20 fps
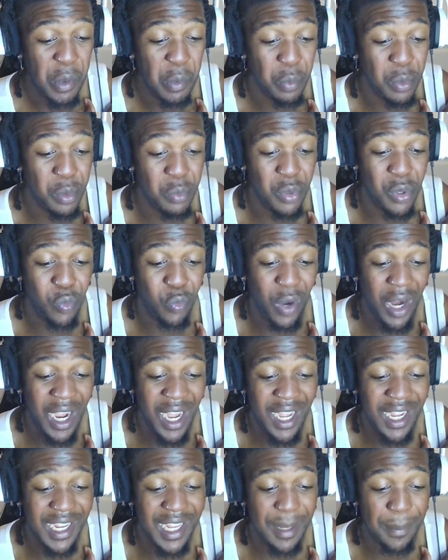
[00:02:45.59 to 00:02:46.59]
When we
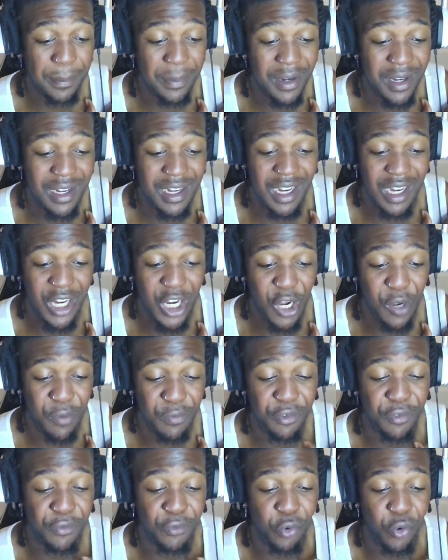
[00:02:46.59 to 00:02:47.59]
ride, get put in the
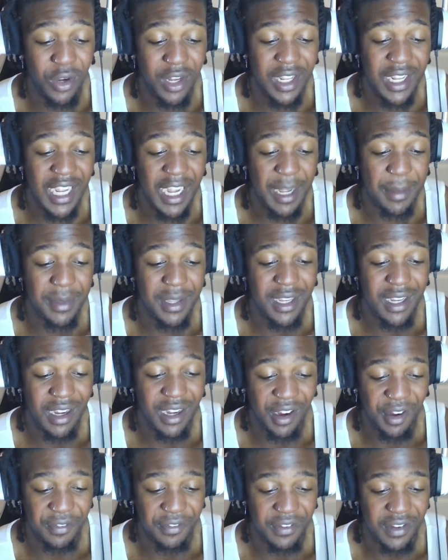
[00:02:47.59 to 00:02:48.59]
coffin, 40 got me
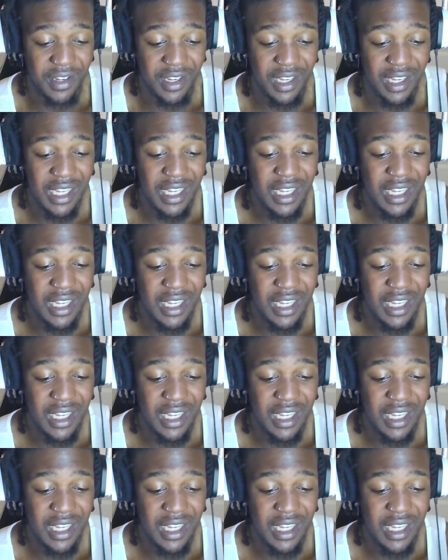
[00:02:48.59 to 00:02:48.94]
coughing.